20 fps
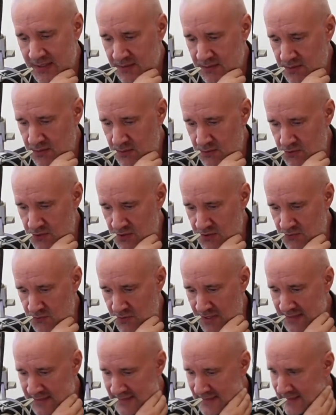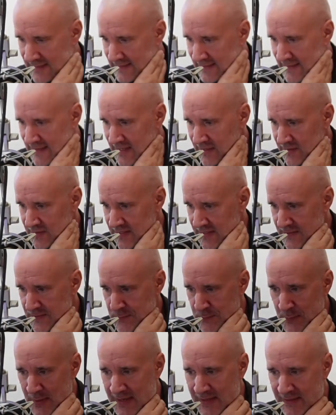to do just right then and there is I
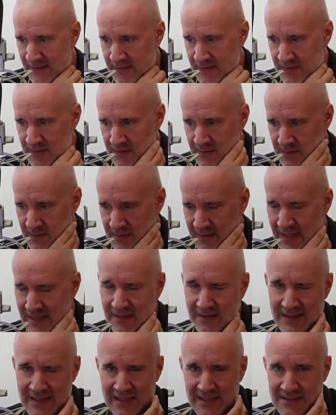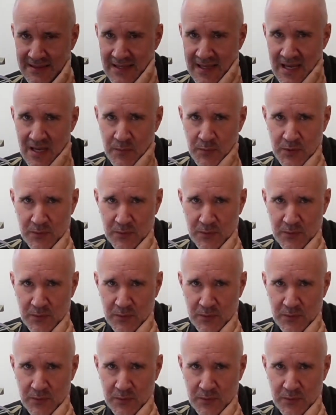spend not a lot of time,